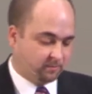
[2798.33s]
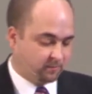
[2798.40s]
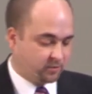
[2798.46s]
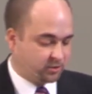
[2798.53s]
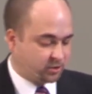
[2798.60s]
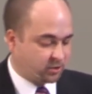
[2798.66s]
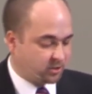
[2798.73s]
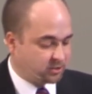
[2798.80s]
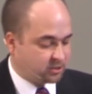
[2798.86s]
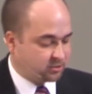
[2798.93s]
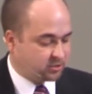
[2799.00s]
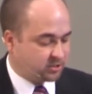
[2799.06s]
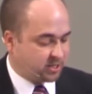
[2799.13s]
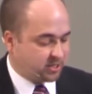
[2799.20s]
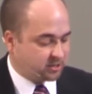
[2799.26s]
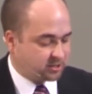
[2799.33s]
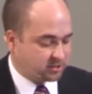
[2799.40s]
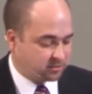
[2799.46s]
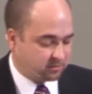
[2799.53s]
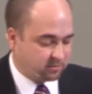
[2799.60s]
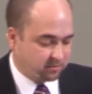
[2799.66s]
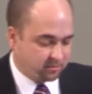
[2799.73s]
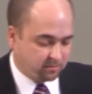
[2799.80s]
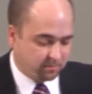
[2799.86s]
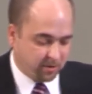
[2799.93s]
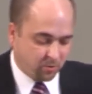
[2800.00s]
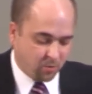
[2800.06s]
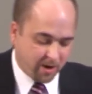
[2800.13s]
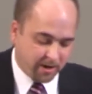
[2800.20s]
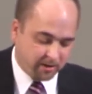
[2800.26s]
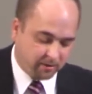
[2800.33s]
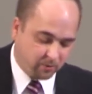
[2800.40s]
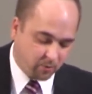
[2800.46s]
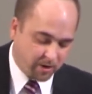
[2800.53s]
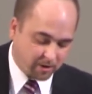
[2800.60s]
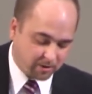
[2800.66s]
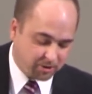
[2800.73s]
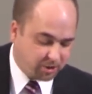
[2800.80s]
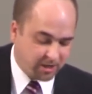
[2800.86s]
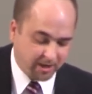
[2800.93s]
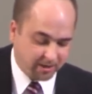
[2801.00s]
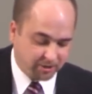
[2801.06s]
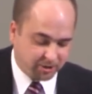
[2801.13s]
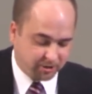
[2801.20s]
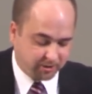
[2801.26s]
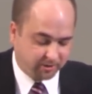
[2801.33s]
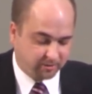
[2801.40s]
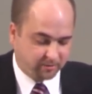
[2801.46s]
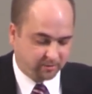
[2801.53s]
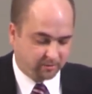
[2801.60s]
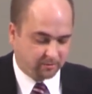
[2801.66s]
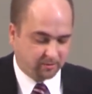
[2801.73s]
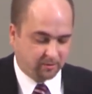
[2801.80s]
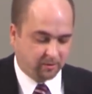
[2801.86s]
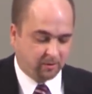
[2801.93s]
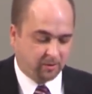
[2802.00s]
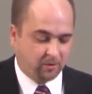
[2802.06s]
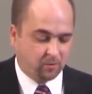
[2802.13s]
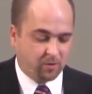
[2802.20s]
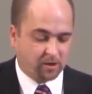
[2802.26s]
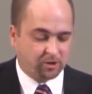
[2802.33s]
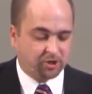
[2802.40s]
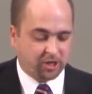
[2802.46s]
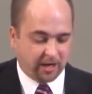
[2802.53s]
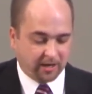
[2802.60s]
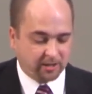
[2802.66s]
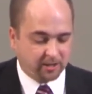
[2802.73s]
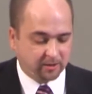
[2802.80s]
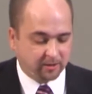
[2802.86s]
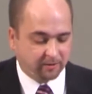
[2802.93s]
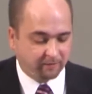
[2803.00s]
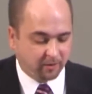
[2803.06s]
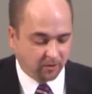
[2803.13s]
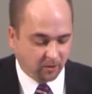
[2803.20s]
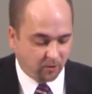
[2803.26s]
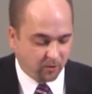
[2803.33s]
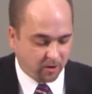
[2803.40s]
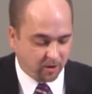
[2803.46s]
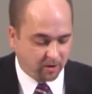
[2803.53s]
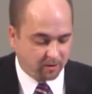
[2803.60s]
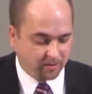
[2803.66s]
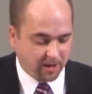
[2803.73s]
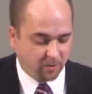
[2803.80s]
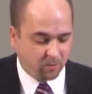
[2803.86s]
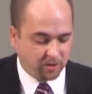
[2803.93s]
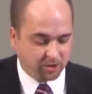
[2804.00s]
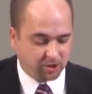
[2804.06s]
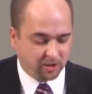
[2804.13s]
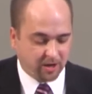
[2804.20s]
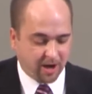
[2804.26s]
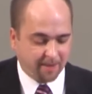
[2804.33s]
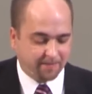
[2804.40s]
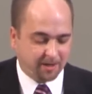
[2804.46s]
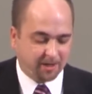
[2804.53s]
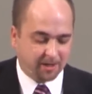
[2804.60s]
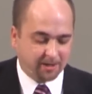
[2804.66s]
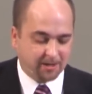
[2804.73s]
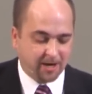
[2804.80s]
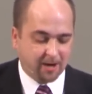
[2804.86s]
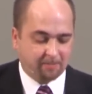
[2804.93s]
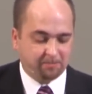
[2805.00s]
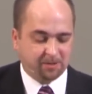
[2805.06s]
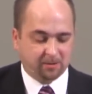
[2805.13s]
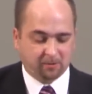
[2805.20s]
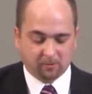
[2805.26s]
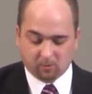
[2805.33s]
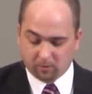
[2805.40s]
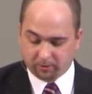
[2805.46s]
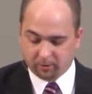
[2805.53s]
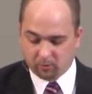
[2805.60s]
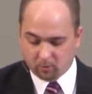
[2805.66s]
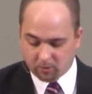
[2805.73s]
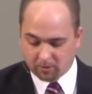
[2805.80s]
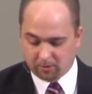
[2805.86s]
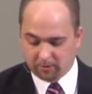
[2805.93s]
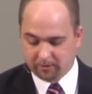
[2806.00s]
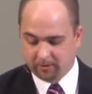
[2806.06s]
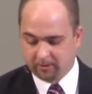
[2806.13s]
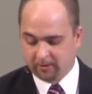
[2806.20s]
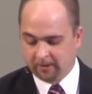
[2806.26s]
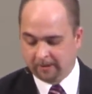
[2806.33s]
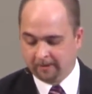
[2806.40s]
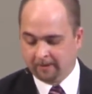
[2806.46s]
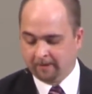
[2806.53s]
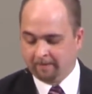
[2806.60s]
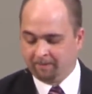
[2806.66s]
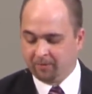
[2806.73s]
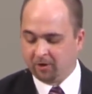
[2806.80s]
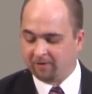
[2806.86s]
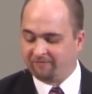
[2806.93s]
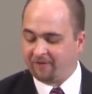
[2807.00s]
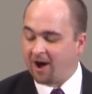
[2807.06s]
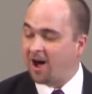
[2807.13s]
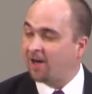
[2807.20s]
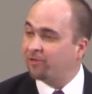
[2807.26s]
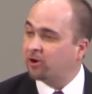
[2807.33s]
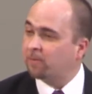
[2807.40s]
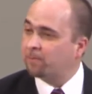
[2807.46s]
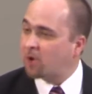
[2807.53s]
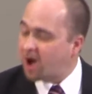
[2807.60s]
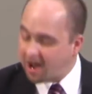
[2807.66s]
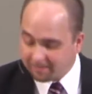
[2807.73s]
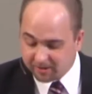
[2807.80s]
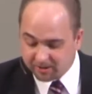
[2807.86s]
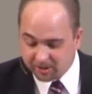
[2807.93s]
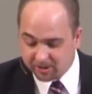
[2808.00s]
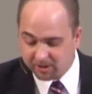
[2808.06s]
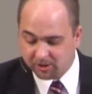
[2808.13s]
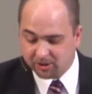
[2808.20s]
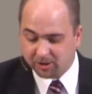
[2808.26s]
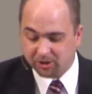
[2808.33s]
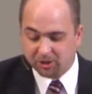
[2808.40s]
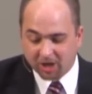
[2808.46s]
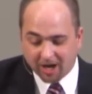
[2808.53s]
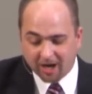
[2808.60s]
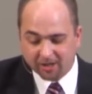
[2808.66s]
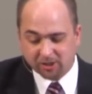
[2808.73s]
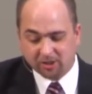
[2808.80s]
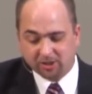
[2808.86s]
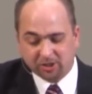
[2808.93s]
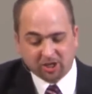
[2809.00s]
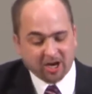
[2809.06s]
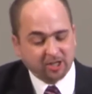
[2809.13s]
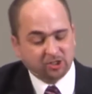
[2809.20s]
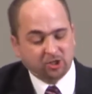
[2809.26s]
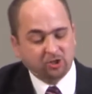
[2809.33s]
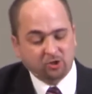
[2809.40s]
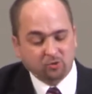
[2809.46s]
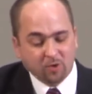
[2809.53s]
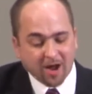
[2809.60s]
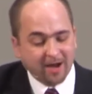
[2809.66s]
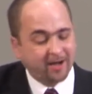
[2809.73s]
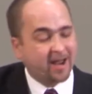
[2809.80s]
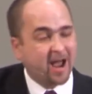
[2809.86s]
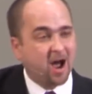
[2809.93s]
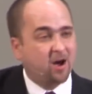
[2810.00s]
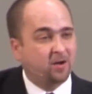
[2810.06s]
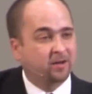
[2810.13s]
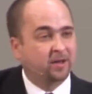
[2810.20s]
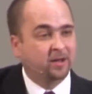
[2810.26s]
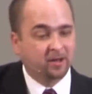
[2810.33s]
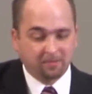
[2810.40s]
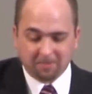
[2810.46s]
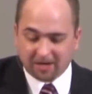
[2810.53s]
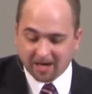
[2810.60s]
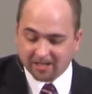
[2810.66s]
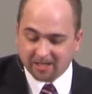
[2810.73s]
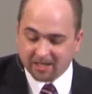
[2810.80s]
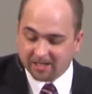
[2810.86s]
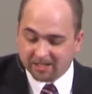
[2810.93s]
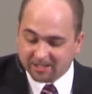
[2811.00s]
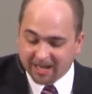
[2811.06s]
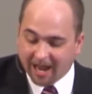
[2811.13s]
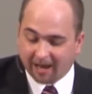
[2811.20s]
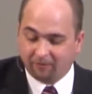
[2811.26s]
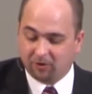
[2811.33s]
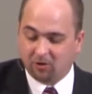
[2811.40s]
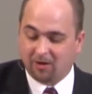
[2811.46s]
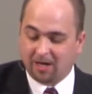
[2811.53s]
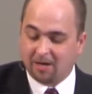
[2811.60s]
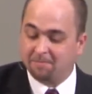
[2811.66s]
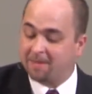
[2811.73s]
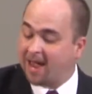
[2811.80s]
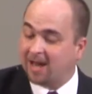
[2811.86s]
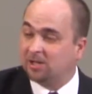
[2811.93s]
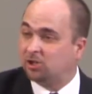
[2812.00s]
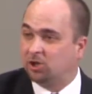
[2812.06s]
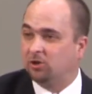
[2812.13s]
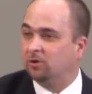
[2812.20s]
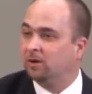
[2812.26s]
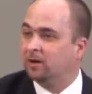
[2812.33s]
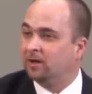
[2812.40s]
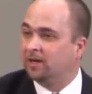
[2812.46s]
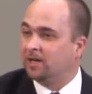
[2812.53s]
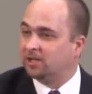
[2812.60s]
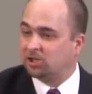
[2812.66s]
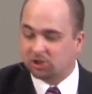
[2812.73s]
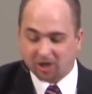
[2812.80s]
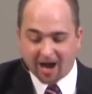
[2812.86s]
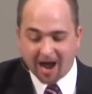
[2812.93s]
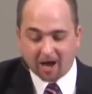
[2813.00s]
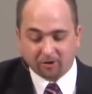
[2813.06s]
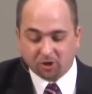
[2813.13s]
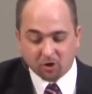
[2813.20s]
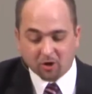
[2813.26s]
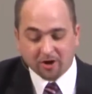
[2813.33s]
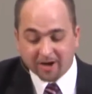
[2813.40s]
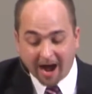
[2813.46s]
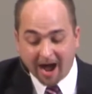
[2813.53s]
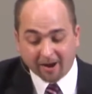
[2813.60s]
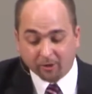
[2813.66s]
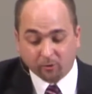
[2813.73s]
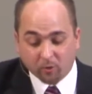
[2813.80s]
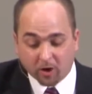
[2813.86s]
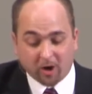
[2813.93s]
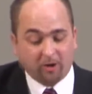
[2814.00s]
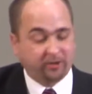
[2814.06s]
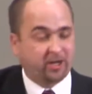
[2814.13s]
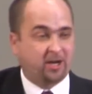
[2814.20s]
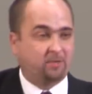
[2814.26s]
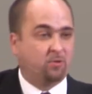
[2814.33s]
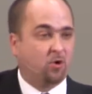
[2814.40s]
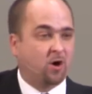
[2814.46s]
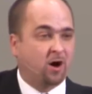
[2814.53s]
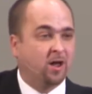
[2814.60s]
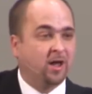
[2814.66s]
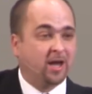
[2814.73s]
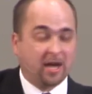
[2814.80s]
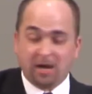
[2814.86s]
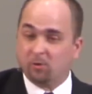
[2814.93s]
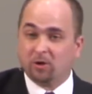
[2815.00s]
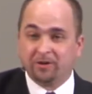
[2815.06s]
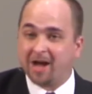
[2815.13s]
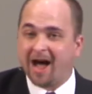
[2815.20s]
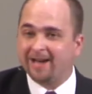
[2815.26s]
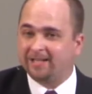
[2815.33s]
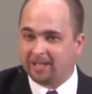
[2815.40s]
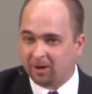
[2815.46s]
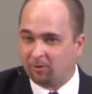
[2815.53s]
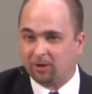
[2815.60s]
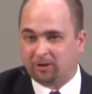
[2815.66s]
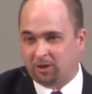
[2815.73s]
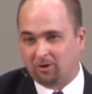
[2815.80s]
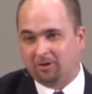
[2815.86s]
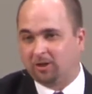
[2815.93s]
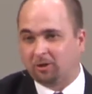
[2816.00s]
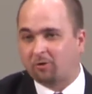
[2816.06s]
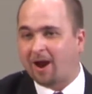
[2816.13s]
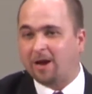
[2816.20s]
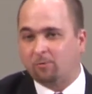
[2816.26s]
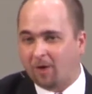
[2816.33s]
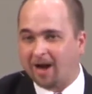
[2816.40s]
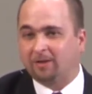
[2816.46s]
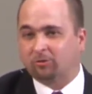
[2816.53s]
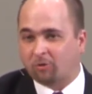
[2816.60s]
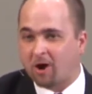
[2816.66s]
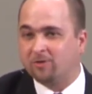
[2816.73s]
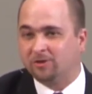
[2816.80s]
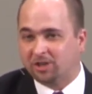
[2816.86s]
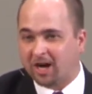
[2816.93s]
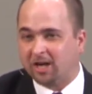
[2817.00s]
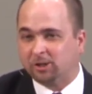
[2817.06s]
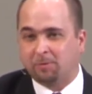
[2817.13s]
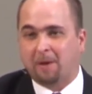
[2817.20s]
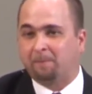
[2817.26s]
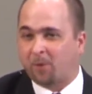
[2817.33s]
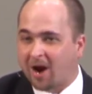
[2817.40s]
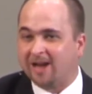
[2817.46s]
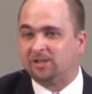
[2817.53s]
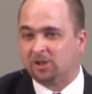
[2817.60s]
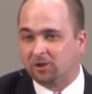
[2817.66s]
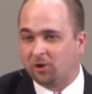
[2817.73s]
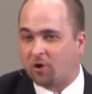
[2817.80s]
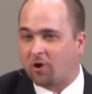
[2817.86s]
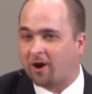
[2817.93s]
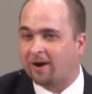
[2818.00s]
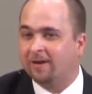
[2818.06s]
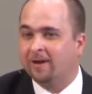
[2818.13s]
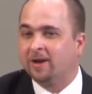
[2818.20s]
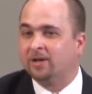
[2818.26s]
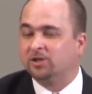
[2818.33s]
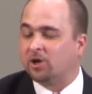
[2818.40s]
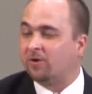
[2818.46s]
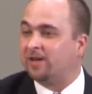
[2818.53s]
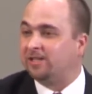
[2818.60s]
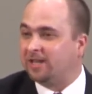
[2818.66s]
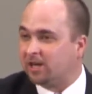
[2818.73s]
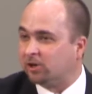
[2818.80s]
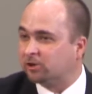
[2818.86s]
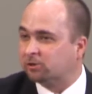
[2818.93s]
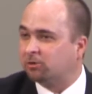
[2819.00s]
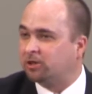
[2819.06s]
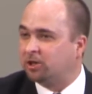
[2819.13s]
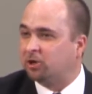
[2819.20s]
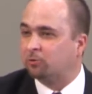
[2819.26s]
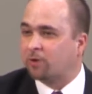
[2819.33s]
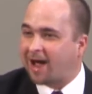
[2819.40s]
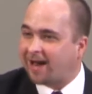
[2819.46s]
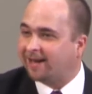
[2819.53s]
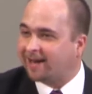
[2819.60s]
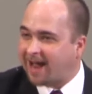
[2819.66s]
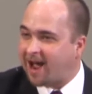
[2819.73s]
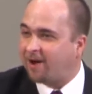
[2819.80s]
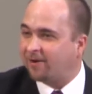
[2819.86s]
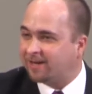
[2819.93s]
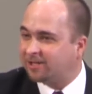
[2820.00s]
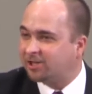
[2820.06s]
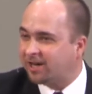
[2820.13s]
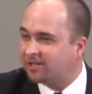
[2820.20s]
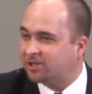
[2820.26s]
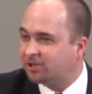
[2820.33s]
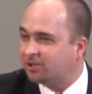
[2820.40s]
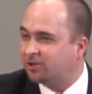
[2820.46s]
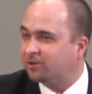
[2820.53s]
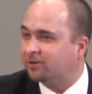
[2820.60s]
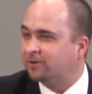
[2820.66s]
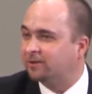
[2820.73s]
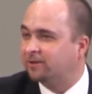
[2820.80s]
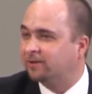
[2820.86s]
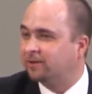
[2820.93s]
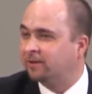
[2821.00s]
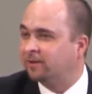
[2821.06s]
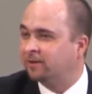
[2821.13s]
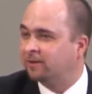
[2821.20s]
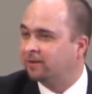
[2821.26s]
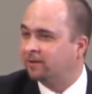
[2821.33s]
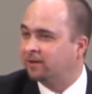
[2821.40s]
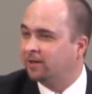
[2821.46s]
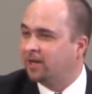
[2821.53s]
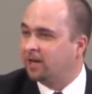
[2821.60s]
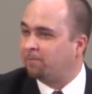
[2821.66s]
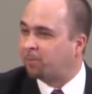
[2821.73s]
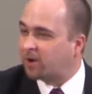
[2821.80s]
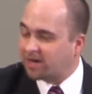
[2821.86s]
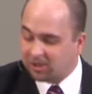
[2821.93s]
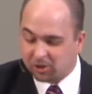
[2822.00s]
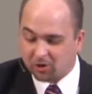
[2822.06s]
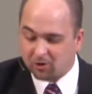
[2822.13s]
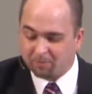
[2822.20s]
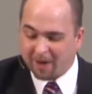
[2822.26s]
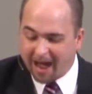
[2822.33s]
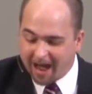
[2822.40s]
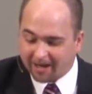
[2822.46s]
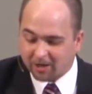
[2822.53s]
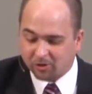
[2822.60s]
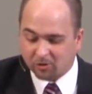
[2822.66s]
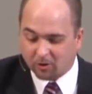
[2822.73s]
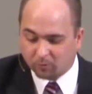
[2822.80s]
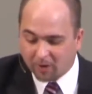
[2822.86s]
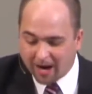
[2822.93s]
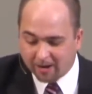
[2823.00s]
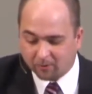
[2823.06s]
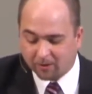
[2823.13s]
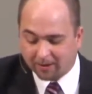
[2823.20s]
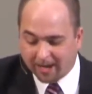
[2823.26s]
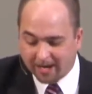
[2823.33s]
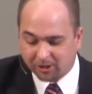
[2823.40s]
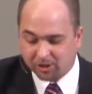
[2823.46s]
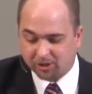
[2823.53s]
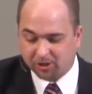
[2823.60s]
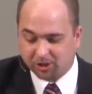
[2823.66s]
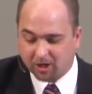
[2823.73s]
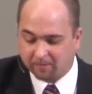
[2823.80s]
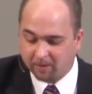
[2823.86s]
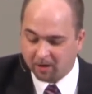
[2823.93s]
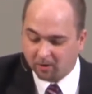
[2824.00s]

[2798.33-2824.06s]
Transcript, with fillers: Verse 32 says, but when we are judged, we are chastened of the Lord that we should not be condemned with the world. Your Father promises to judge and to chasten you right now because He saved you and He made you His child. You are not of the world anymore. He will not deal with you at the great white throne judgment. Praise the Lord. So He deals with you right now and judges you. He brings you back into a right relationship